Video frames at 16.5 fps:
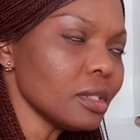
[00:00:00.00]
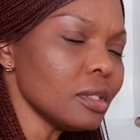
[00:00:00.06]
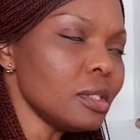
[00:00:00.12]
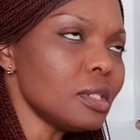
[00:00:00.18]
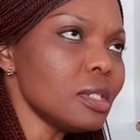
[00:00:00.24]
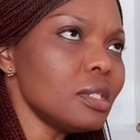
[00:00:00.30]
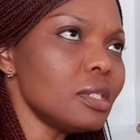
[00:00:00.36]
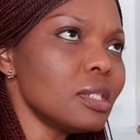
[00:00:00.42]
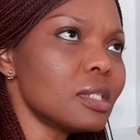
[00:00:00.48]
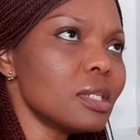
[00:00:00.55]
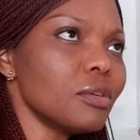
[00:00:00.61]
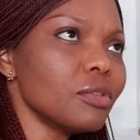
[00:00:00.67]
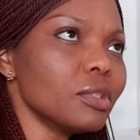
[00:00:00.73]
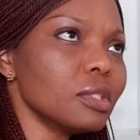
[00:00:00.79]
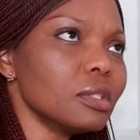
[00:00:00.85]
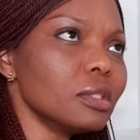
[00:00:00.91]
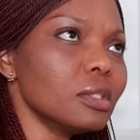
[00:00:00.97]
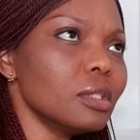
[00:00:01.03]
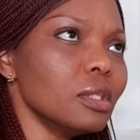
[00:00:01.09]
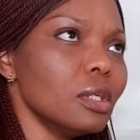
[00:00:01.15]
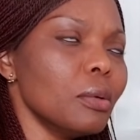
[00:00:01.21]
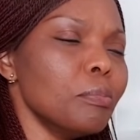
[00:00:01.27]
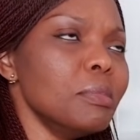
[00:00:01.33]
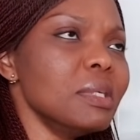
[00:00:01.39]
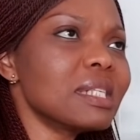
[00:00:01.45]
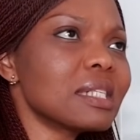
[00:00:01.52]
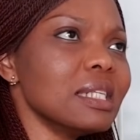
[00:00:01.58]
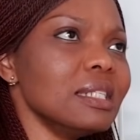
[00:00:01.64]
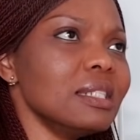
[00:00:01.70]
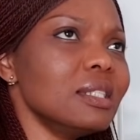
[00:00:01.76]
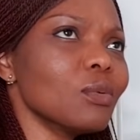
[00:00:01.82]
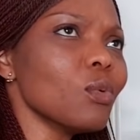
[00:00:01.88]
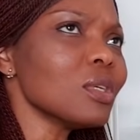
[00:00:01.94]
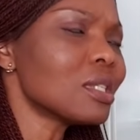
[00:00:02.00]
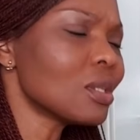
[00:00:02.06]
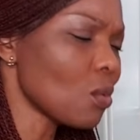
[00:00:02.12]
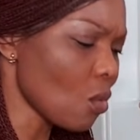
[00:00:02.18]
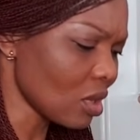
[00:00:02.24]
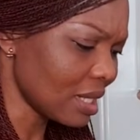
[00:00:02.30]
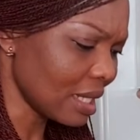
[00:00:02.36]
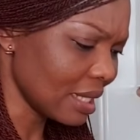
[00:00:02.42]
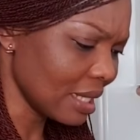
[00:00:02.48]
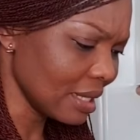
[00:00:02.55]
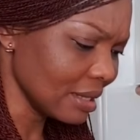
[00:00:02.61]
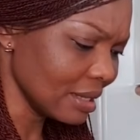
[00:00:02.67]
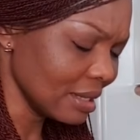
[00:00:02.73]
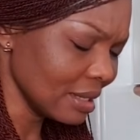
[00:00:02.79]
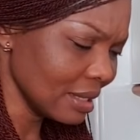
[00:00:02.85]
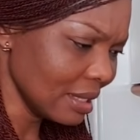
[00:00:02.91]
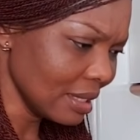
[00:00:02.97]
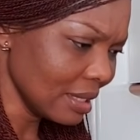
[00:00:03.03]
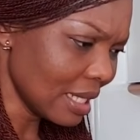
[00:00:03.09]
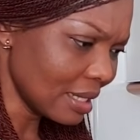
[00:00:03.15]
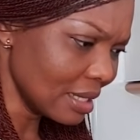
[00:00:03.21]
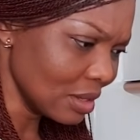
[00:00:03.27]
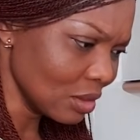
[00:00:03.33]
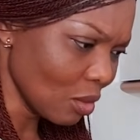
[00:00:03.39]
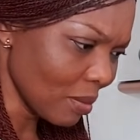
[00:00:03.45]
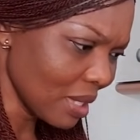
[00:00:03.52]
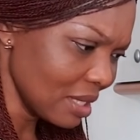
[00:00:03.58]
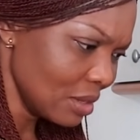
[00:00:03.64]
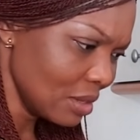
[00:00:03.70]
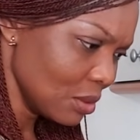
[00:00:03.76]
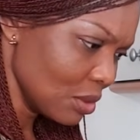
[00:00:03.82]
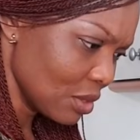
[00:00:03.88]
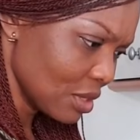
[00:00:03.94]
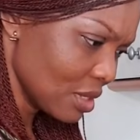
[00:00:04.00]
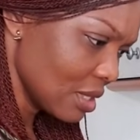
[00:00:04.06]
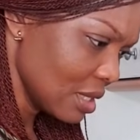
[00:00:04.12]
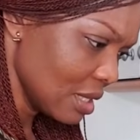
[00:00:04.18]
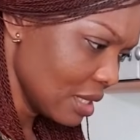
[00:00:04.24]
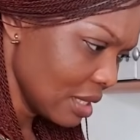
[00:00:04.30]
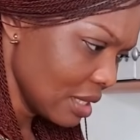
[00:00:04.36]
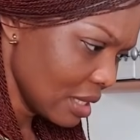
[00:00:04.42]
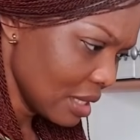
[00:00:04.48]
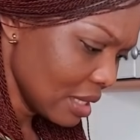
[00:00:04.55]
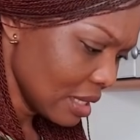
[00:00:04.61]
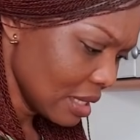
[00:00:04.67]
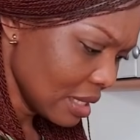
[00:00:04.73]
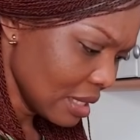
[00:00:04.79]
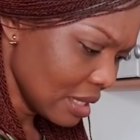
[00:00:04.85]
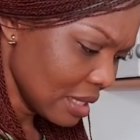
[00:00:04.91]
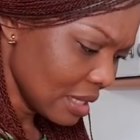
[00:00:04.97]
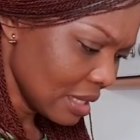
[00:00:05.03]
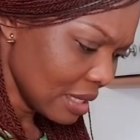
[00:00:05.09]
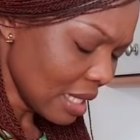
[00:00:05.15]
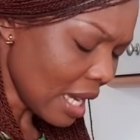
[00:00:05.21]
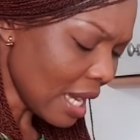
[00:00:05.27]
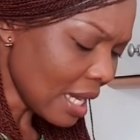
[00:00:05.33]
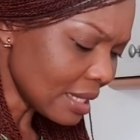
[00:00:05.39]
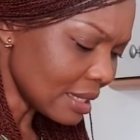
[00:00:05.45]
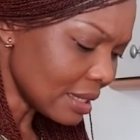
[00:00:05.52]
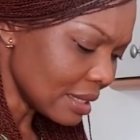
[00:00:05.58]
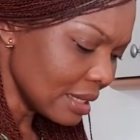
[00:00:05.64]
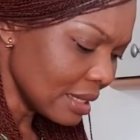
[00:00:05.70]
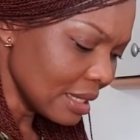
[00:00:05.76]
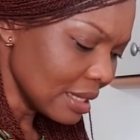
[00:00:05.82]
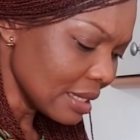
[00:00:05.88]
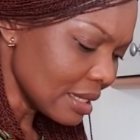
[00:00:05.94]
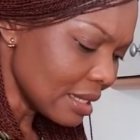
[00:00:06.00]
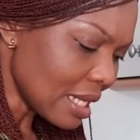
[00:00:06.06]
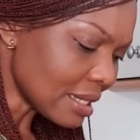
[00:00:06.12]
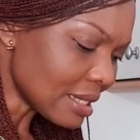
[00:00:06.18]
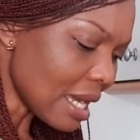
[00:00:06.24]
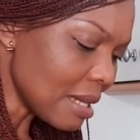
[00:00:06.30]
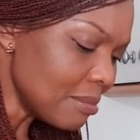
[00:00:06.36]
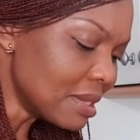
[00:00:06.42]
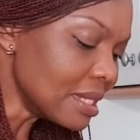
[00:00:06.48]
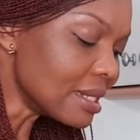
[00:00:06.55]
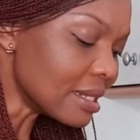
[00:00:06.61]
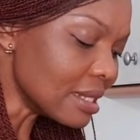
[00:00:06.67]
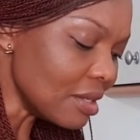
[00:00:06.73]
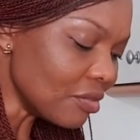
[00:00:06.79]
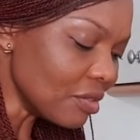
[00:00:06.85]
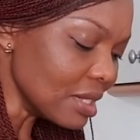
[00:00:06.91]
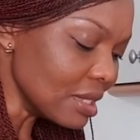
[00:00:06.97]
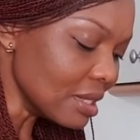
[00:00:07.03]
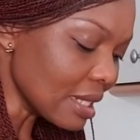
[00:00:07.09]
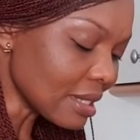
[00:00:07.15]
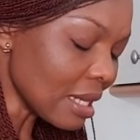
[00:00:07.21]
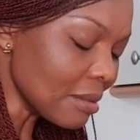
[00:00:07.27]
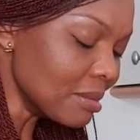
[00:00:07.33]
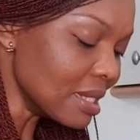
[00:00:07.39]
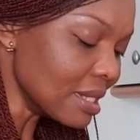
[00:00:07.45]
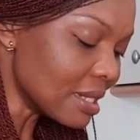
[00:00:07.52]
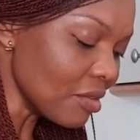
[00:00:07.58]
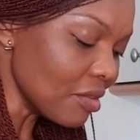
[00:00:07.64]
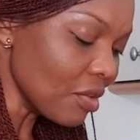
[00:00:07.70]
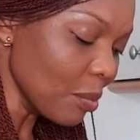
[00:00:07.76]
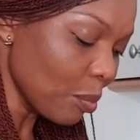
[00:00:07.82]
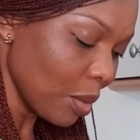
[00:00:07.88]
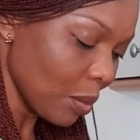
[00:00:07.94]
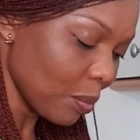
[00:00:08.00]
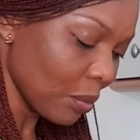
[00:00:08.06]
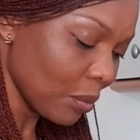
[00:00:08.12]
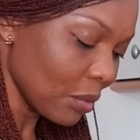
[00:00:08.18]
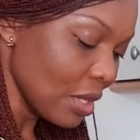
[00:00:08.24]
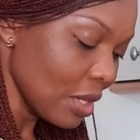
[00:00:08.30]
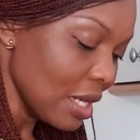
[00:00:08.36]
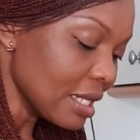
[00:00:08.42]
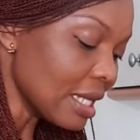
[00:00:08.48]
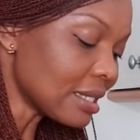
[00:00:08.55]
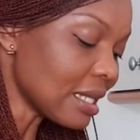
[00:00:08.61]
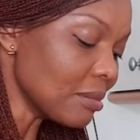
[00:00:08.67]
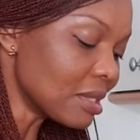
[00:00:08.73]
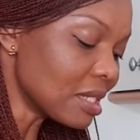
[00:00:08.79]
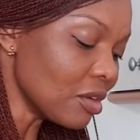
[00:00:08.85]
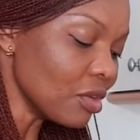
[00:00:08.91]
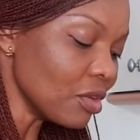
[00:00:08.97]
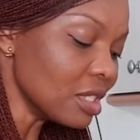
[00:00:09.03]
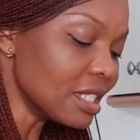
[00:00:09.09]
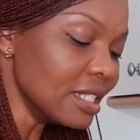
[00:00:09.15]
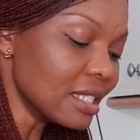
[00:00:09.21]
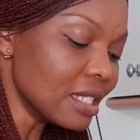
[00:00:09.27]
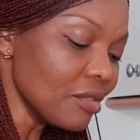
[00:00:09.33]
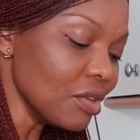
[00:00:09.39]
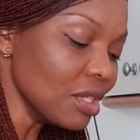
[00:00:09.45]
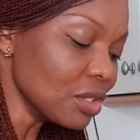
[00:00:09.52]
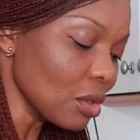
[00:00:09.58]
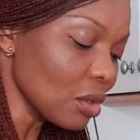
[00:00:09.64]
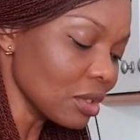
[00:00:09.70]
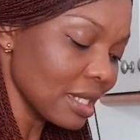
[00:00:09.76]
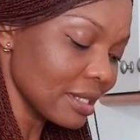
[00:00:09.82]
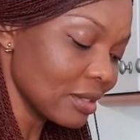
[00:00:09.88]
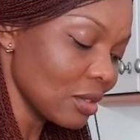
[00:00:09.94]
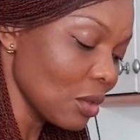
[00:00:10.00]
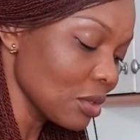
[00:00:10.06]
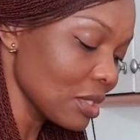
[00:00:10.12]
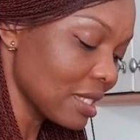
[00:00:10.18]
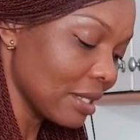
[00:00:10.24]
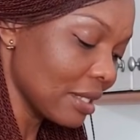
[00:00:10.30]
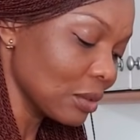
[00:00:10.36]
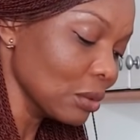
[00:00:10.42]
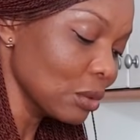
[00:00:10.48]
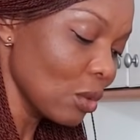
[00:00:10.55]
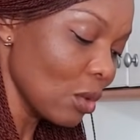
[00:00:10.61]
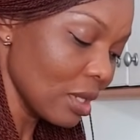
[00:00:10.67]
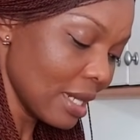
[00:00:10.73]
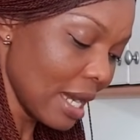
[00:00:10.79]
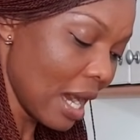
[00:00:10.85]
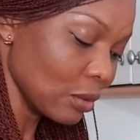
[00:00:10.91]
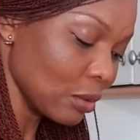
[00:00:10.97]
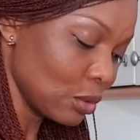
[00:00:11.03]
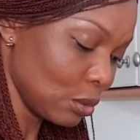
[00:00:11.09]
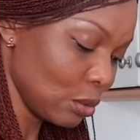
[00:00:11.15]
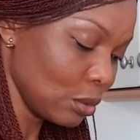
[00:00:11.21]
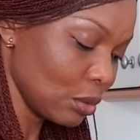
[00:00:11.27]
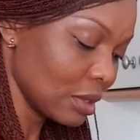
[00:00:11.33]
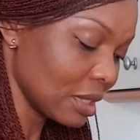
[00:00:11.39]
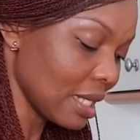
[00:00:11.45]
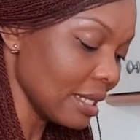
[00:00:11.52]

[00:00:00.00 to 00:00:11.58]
Is it deceiving? Misleading. What's the word again that they normally use? Hey, that I'm deceiving people. That I'm deceiving those that don't know how to cook.